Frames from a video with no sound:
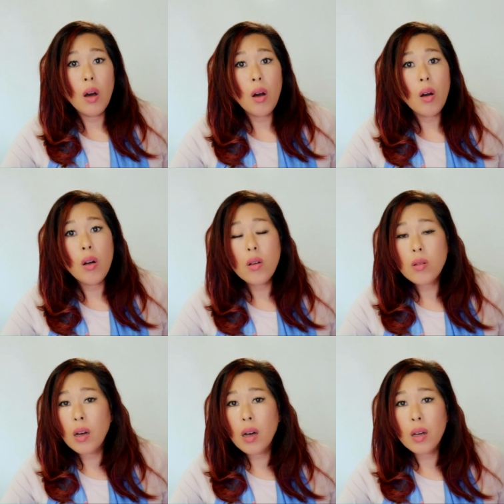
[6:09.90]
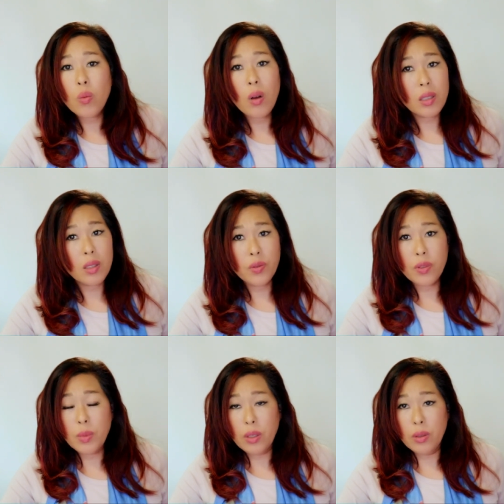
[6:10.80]
All God wants
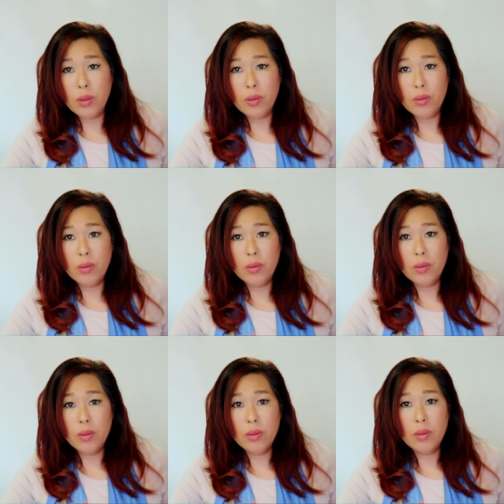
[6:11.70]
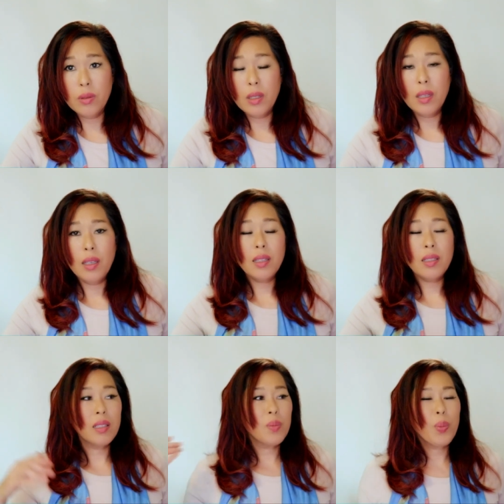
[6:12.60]
from you
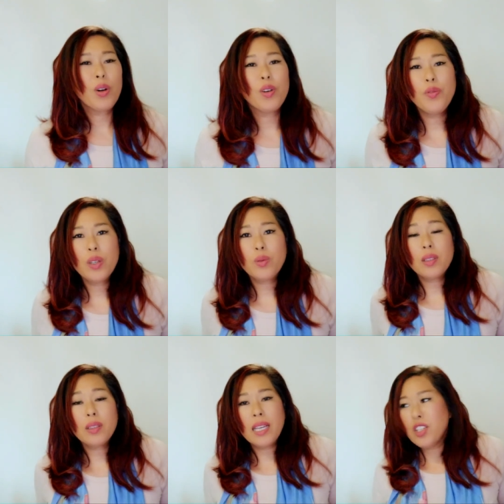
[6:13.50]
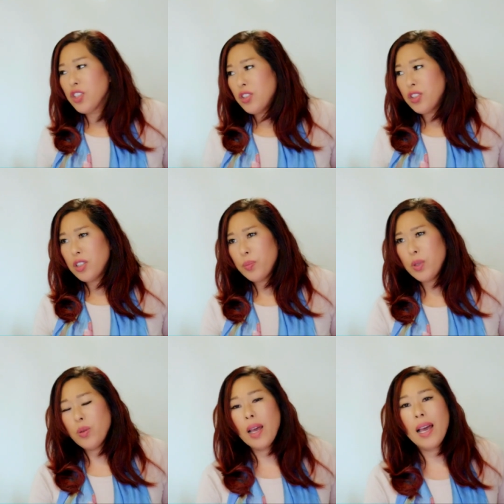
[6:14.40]
is this perfect relationship
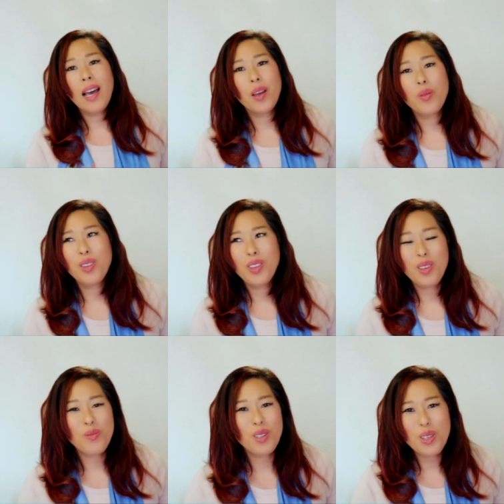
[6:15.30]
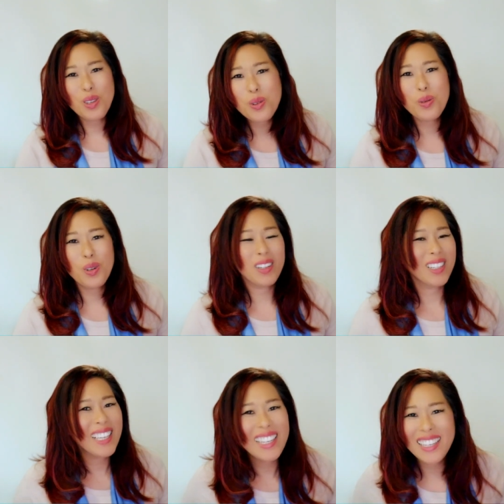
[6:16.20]
you had with Him when you were
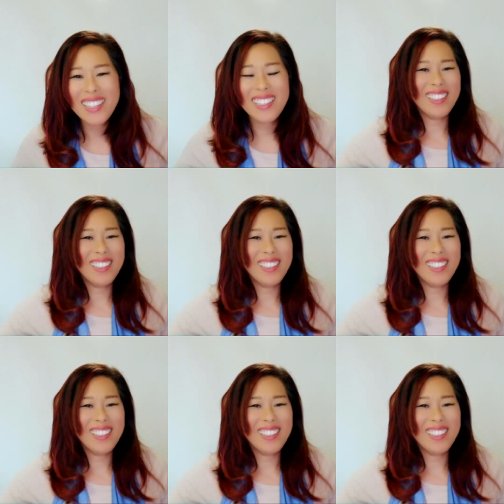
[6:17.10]
a kid.